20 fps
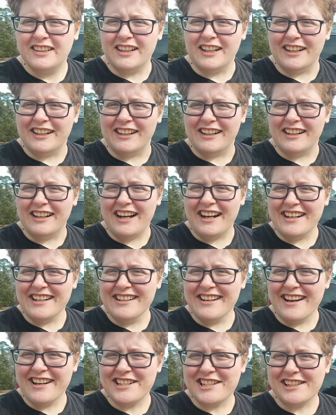I
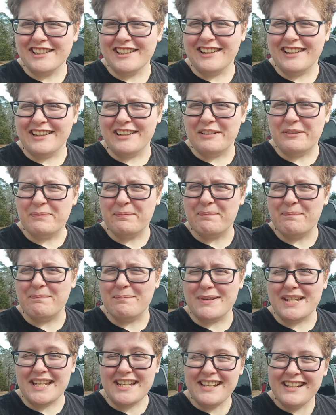didn't actually
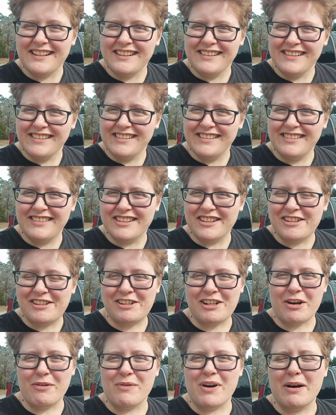mean to
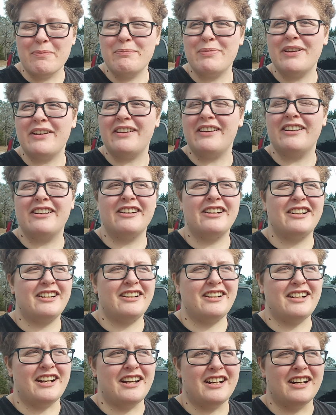show up
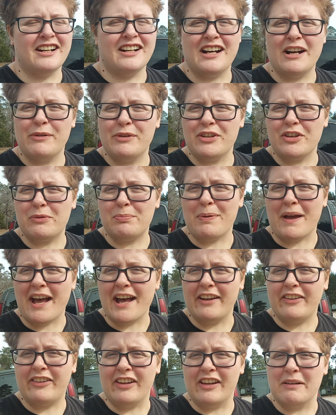here. I was just
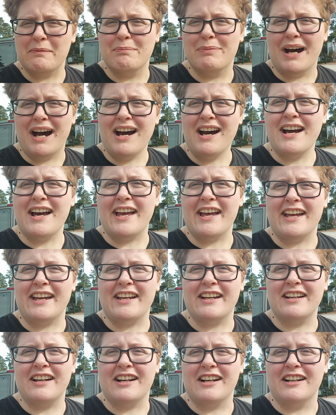passing
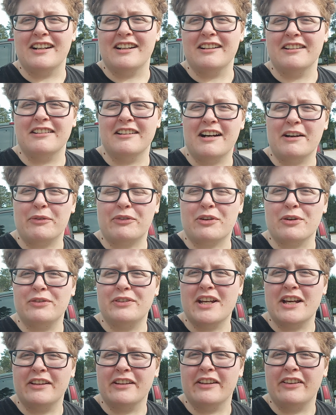by. I was going
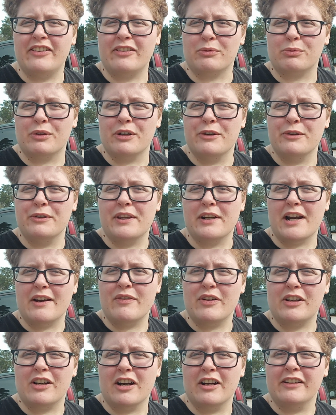down this road that I
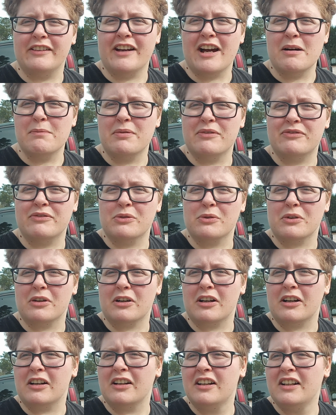haven't gone down
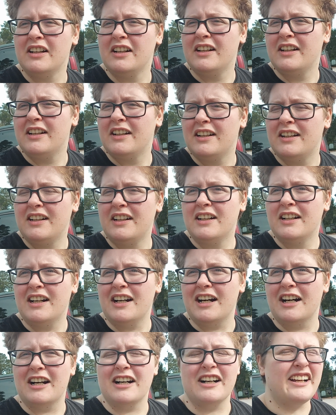before,
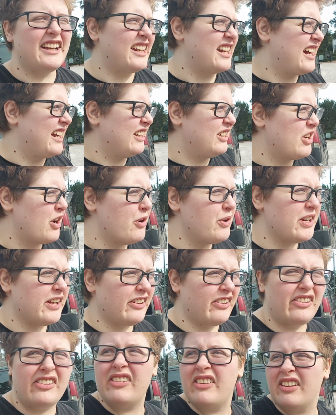and I
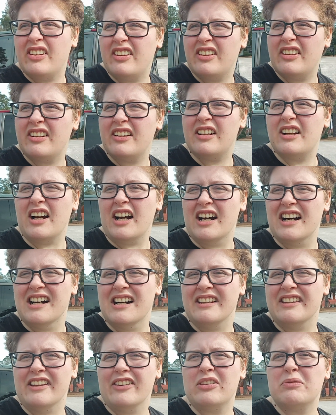noticed
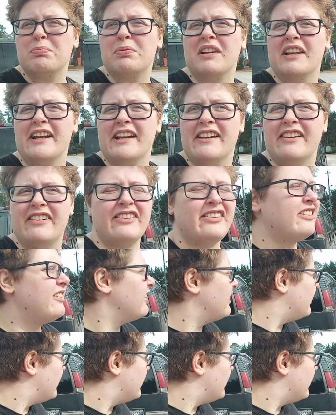this place.